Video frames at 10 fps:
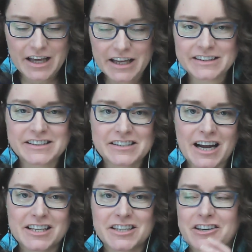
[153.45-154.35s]
It's
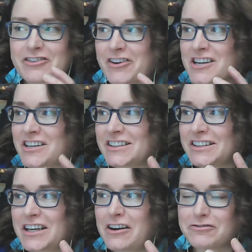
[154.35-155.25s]
such a great
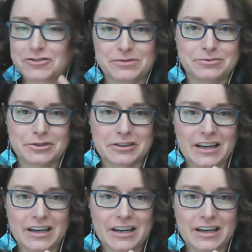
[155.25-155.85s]
idea for the book.